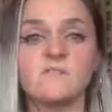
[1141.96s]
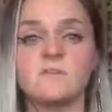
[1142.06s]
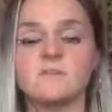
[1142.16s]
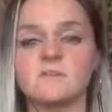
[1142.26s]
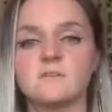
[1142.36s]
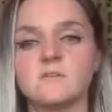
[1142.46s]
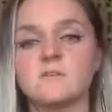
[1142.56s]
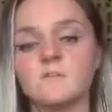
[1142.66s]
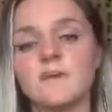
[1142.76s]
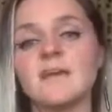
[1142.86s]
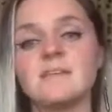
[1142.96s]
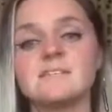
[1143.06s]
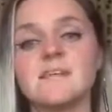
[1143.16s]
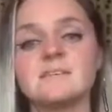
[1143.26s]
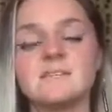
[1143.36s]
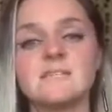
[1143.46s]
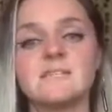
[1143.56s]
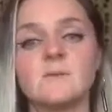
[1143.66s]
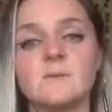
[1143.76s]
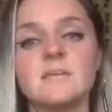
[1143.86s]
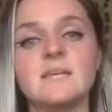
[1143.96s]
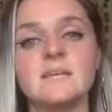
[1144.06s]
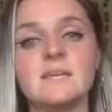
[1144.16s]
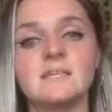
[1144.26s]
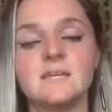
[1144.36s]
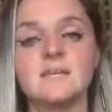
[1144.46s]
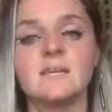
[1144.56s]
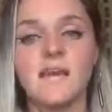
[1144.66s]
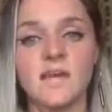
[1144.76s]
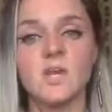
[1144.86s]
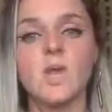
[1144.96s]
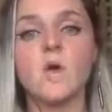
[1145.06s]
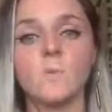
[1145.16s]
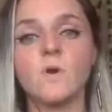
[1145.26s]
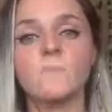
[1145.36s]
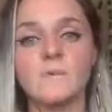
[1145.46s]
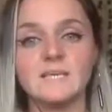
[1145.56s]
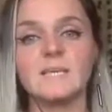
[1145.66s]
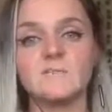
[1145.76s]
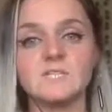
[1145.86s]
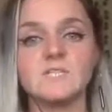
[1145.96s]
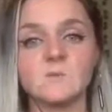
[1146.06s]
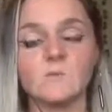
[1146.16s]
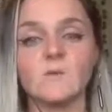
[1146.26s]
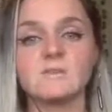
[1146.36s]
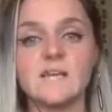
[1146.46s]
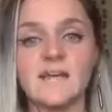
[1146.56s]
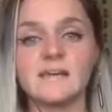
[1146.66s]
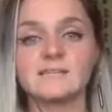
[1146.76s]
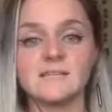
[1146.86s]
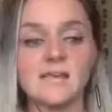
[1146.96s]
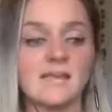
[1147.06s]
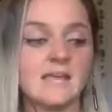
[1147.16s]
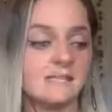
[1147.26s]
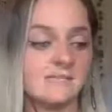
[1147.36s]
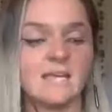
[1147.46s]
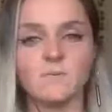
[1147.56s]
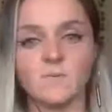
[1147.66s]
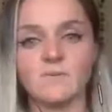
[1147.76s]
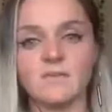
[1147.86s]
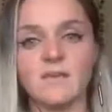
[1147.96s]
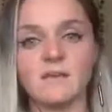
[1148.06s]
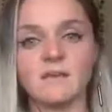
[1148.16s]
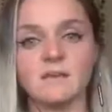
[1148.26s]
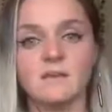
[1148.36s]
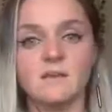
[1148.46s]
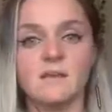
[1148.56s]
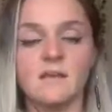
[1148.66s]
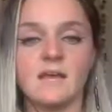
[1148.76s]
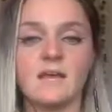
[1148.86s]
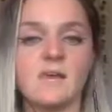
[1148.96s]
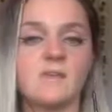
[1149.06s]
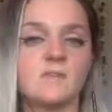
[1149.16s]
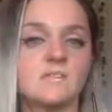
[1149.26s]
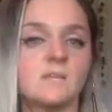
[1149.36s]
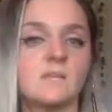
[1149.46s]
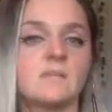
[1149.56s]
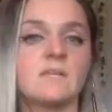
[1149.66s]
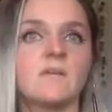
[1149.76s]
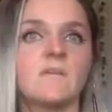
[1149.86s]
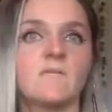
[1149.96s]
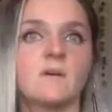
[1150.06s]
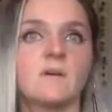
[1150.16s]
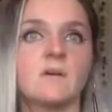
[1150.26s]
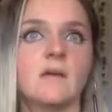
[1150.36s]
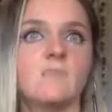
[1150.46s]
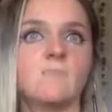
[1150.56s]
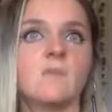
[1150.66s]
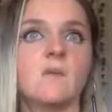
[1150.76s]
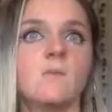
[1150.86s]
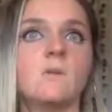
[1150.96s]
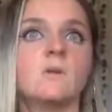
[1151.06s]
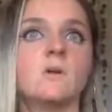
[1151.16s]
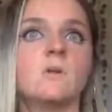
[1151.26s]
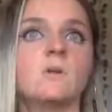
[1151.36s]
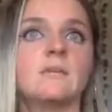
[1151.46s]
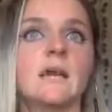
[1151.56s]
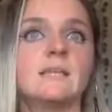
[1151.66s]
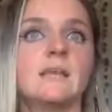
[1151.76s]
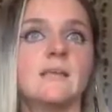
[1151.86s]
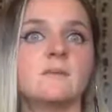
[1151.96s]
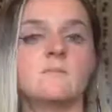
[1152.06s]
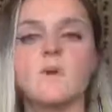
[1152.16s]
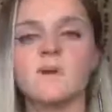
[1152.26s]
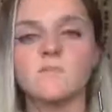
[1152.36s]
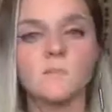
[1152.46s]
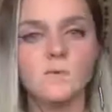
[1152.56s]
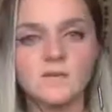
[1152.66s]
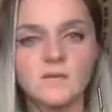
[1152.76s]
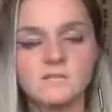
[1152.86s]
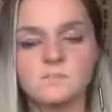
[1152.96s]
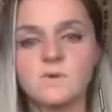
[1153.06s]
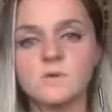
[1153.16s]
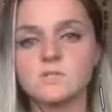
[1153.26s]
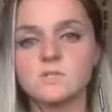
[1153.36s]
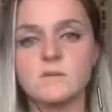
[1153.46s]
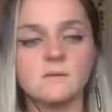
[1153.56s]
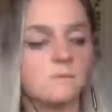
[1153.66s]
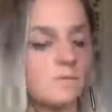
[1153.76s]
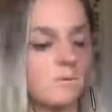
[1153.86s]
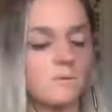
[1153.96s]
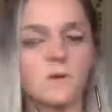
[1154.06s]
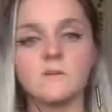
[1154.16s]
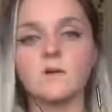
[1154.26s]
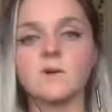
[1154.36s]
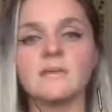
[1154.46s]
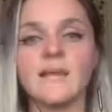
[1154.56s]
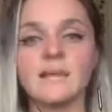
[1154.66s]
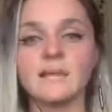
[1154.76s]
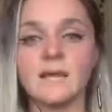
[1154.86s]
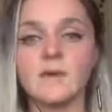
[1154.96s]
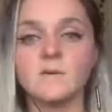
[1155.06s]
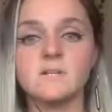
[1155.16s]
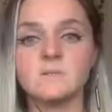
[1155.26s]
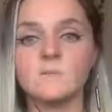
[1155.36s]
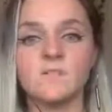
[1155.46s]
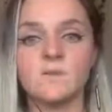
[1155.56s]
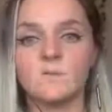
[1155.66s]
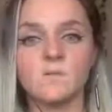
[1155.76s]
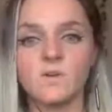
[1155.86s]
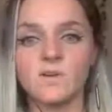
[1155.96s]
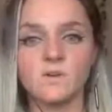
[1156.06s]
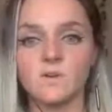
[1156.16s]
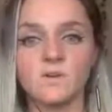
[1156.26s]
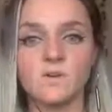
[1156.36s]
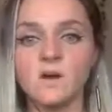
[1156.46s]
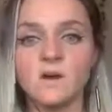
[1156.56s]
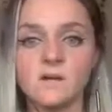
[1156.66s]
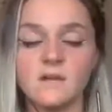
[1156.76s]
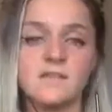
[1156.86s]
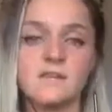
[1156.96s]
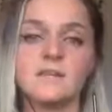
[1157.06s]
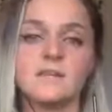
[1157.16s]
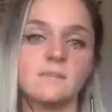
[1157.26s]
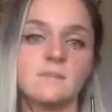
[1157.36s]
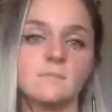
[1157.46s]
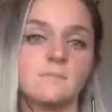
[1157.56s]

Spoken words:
food. The bare necessities that we need, I know, will be given to us as a staple thing. And I also believe that we'll all get like, we won't have to work as much. We probably all get an allowance whether we work or not, and then you can